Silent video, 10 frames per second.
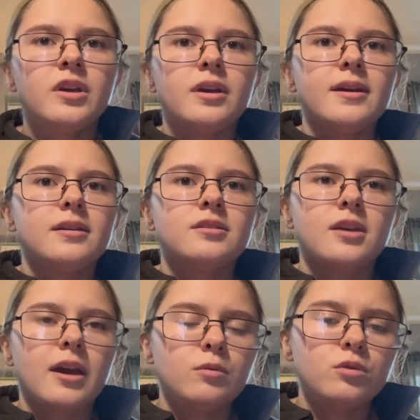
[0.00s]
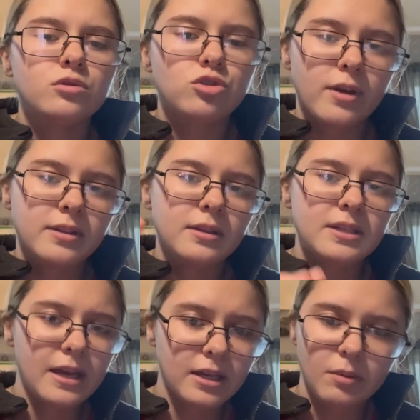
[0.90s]
is I will drain the
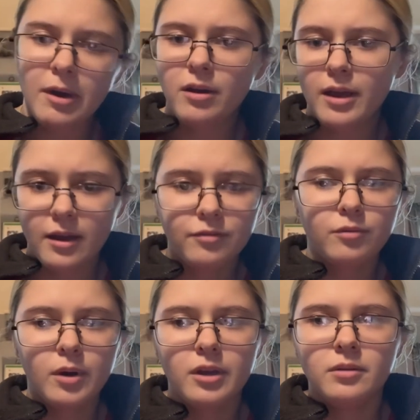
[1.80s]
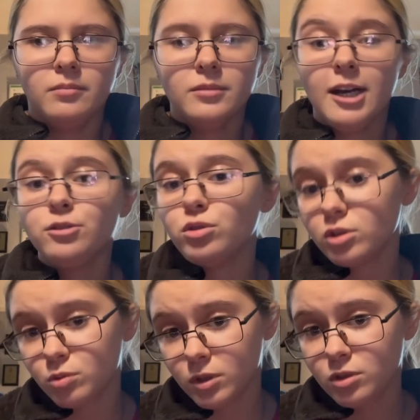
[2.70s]
tank about halfway. I'll do
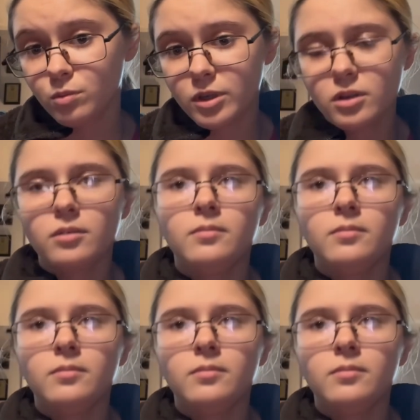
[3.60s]
this once a week.